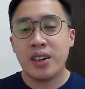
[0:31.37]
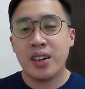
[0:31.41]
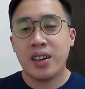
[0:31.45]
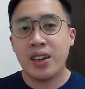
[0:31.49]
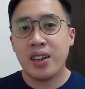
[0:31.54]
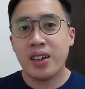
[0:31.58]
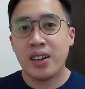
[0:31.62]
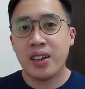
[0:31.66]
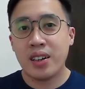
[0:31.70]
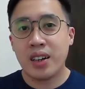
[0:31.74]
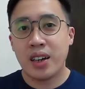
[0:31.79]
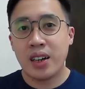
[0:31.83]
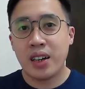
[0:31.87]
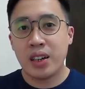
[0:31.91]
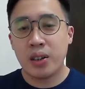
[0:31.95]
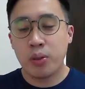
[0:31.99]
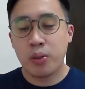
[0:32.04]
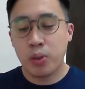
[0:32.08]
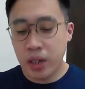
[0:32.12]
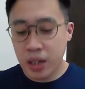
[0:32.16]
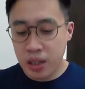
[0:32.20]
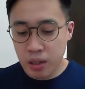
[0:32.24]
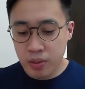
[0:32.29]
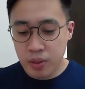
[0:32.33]
And
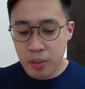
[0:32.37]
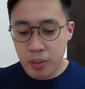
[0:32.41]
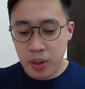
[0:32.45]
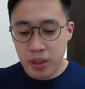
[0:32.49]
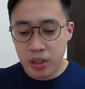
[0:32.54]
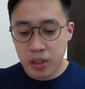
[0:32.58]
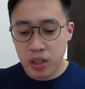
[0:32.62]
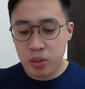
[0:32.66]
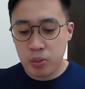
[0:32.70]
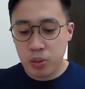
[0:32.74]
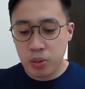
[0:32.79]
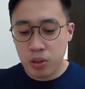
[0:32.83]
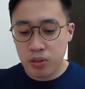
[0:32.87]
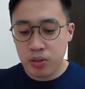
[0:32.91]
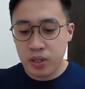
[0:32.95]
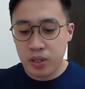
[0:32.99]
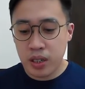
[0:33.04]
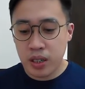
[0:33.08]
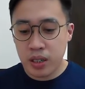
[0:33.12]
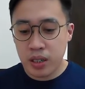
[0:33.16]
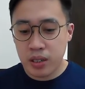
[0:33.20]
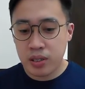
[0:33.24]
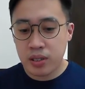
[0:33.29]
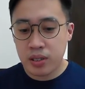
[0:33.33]
what I loved about this movie
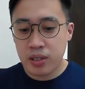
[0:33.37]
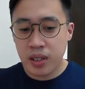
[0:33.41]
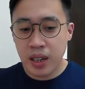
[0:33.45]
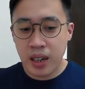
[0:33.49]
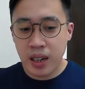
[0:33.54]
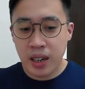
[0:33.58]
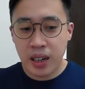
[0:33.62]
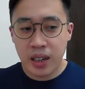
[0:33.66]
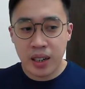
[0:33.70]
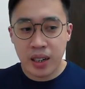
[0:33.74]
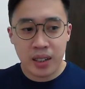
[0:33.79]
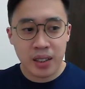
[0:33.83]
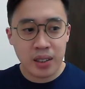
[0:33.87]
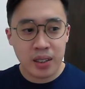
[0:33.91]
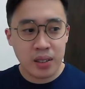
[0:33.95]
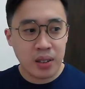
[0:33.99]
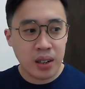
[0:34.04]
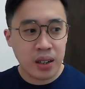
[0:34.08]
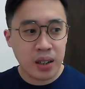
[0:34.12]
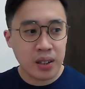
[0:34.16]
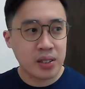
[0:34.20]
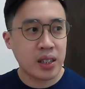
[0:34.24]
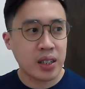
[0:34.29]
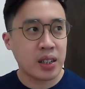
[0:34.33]
is that,
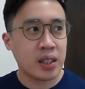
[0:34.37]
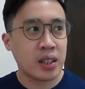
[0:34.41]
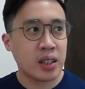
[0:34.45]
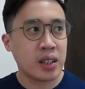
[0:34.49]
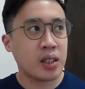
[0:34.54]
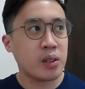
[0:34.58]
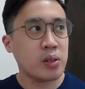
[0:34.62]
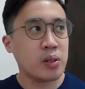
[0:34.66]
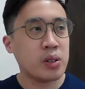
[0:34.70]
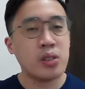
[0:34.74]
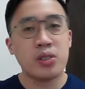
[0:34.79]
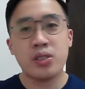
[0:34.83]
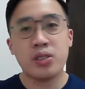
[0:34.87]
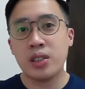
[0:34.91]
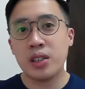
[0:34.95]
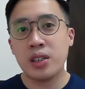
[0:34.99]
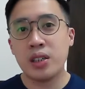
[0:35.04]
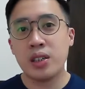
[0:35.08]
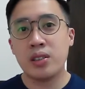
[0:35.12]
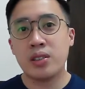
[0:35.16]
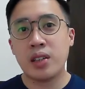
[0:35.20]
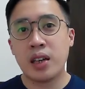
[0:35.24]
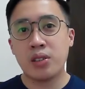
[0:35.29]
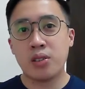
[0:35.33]
how do you say it, you
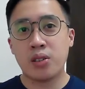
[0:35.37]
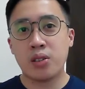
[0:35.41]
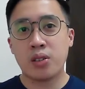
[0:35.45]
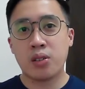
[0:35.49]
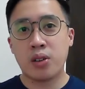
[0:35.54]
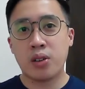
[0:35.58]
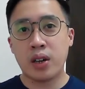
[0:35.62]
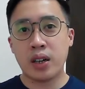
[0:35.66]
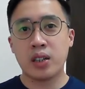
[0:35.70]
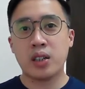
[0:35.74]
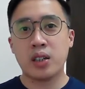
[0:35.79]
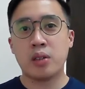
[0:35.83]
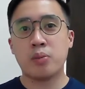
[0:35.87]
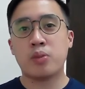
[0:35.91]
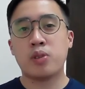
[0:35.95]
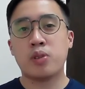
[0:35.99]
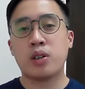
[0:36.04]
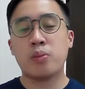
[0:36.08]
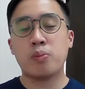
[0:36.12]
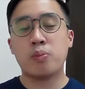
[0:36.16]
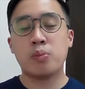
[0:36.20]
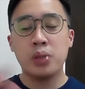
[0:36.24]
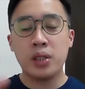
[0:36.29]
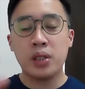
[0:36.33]
see Daniel Craig
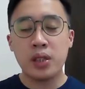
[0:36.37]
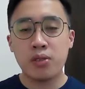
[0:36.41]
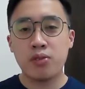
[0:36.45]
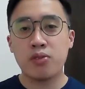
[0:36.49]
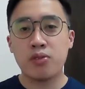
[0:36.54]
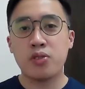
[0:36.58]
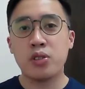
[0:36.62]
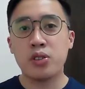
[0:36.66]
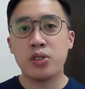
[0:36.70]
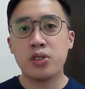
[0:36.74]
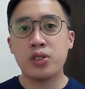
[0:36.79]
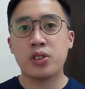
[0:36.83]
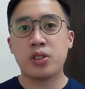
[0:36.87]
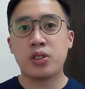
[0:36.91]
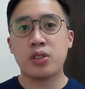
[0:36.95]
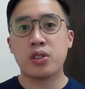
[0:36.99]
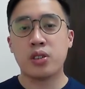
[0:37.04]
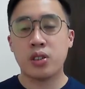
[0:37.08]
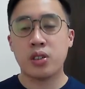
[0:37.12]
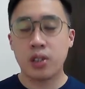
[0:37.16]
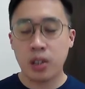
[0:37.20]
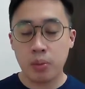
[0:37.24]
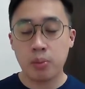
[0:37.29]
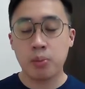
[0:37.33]
complete full
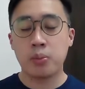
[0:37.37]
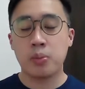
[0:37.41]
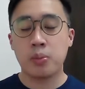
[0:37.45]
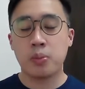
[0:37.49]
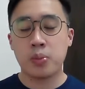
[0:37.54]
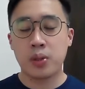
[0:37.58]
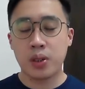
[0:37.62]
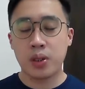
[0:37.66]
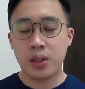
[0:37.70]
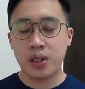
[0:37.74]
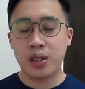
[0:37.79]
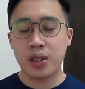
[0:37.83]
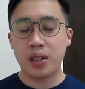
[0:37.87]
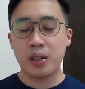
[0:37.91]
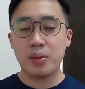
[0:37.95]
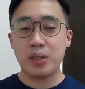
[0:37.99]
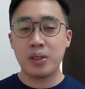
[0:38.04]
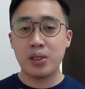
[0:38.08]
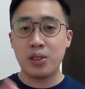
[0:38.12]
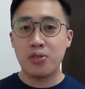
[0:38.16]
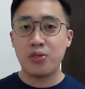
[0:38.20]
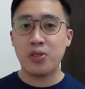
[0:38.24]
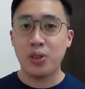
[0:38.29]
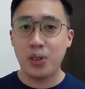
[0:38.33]
circle come
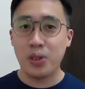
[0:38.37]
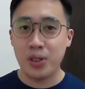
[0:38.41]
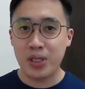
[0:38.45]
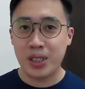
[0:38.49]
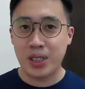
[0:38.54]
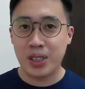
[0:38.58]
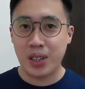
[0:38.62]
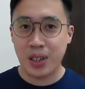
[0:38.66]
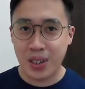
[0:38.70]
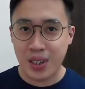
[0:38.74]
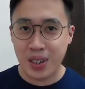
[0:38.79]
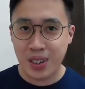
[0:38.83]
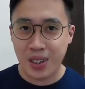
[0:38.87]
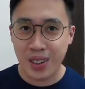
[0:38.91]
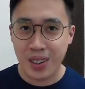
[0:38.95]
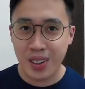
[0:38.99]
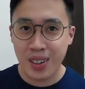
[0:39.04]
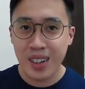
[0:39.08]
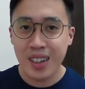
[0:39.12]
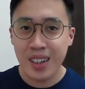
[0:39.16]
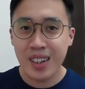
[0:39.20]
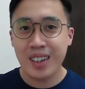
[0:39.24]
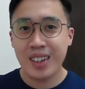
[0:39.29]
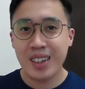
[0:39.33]
into full circle
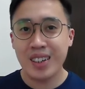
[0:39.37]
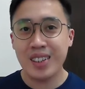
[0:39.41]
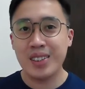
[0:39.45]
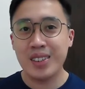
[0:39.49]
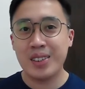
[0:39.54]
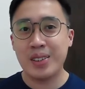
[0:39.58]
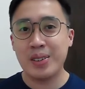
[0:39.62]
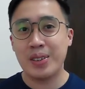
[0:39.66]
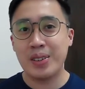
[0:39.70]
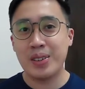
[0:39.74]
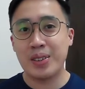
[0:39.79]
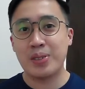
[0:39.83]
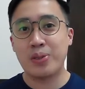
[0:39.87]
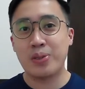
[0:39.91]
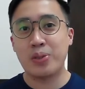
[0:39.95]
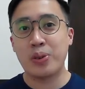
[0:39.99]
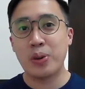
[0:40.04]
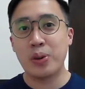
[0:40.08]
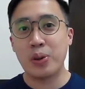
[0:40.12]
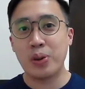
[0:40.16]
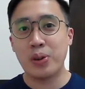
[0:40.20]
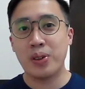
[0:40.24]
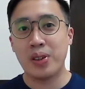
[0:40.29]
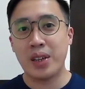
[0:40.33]
into his
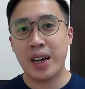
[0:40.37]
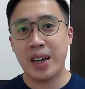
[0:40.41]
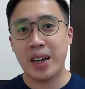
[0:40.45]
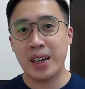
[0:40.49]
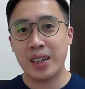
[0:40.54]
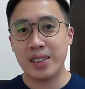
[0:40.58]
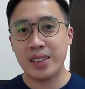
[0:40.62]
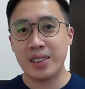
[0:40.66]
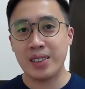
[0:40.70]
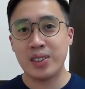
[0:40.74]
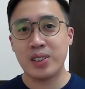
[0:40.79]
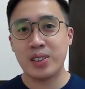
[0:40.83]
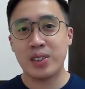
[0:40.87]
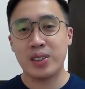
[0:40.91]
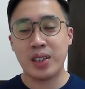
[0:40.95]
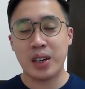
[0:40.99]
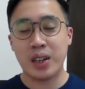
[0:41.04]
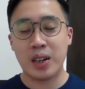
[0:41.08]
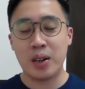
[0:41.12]
role as